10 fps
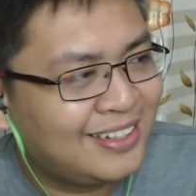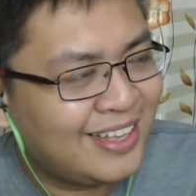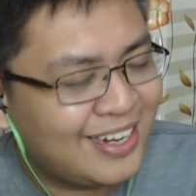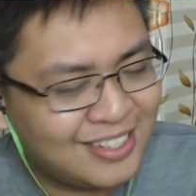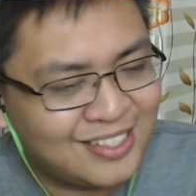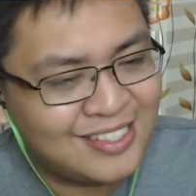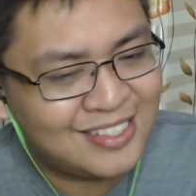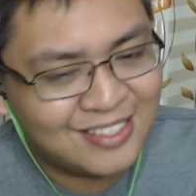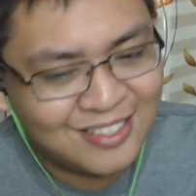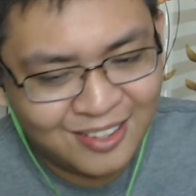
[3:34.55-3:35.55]
That
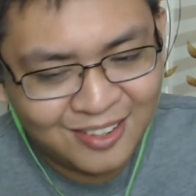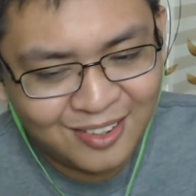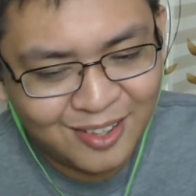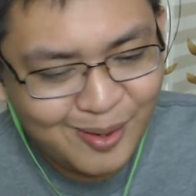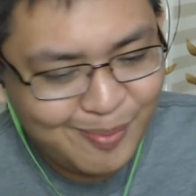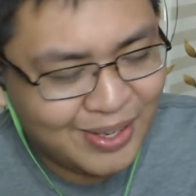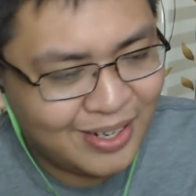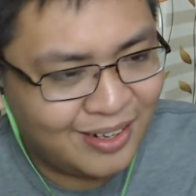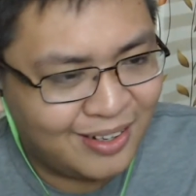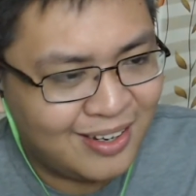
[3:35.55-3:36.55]
is
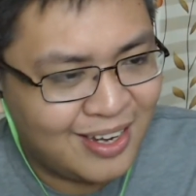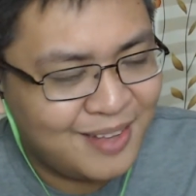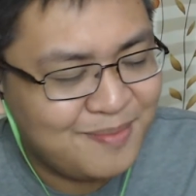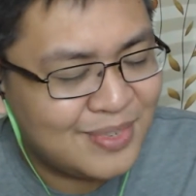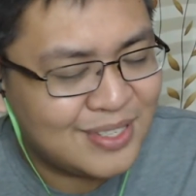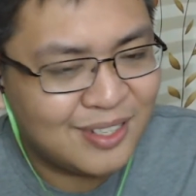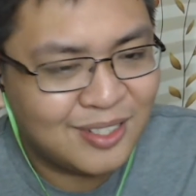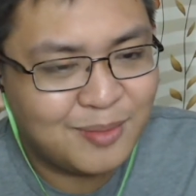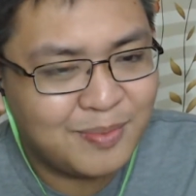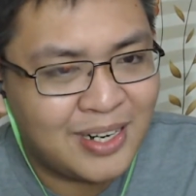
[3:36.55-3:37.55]
stupid. I'm still
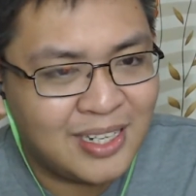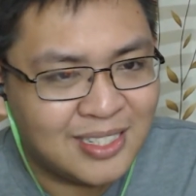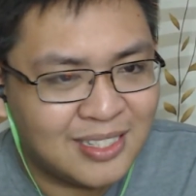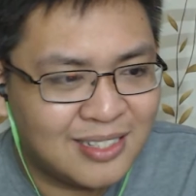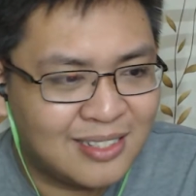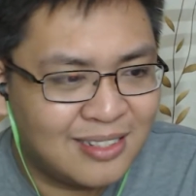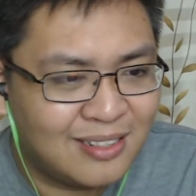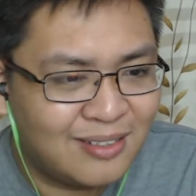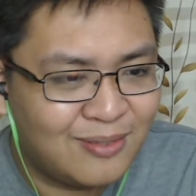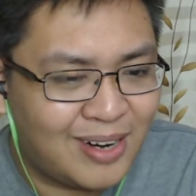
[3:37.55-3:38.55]
surprised
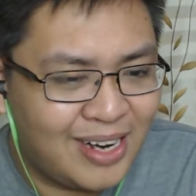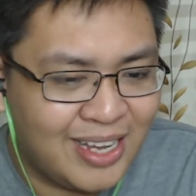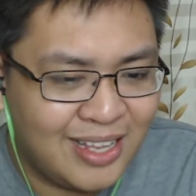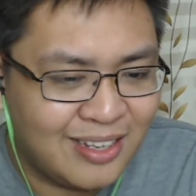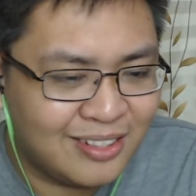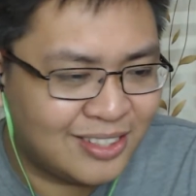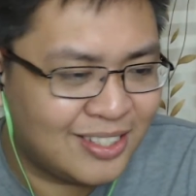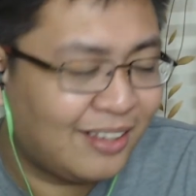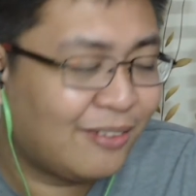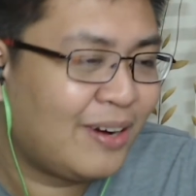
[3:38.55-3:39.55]
why they're
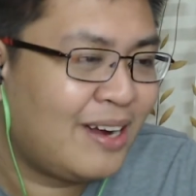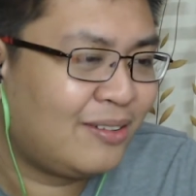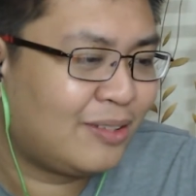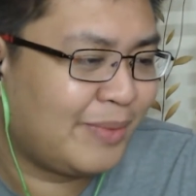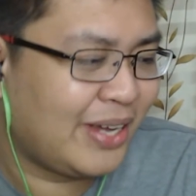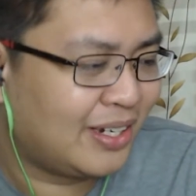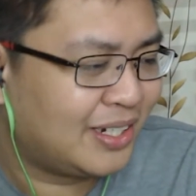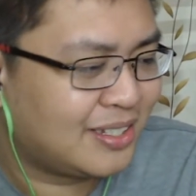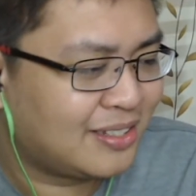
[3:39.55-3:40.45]
still around, to be honest.